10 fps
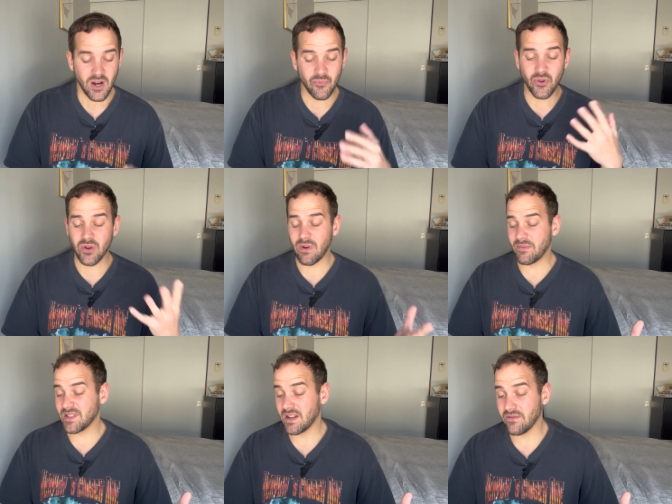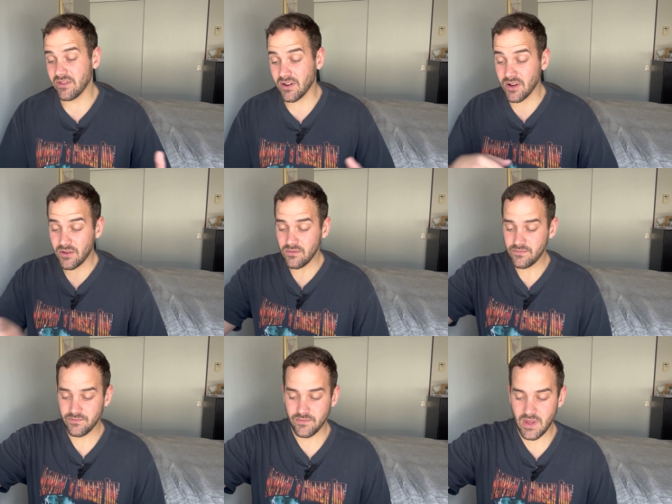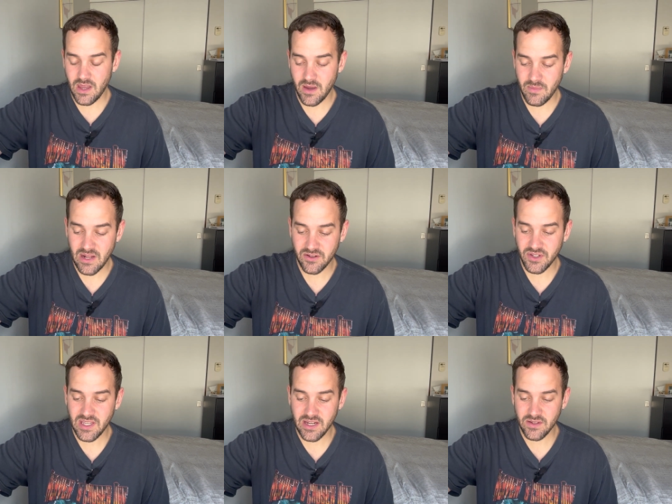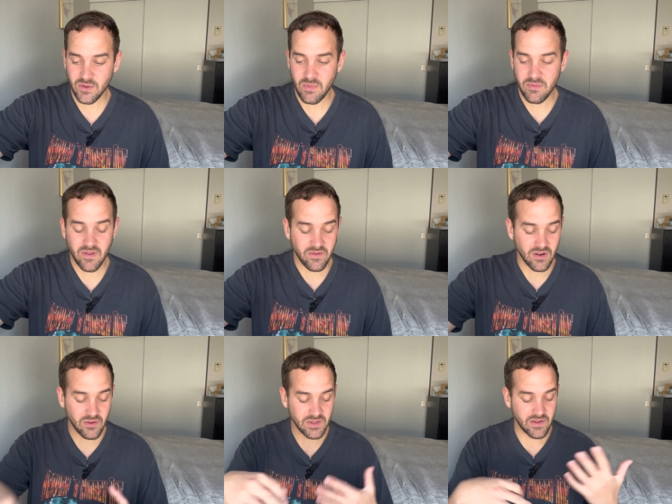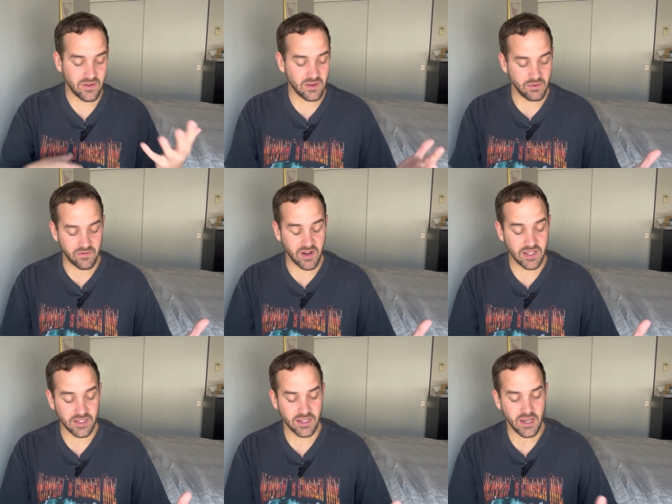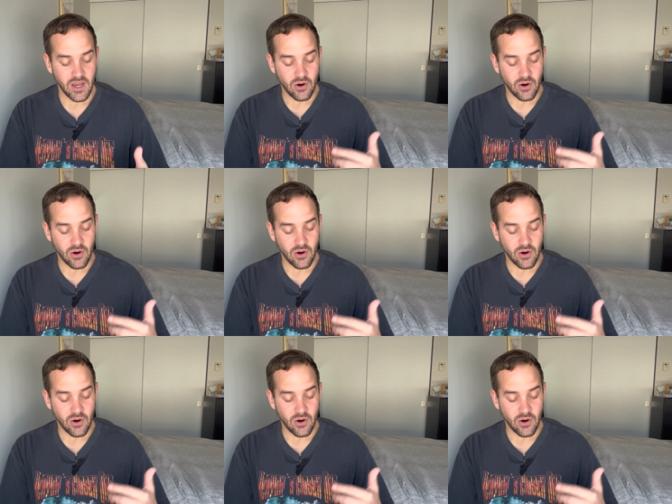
Hermit could represent a Virgo um, energy here, so maybe a Virgo is giving you advice.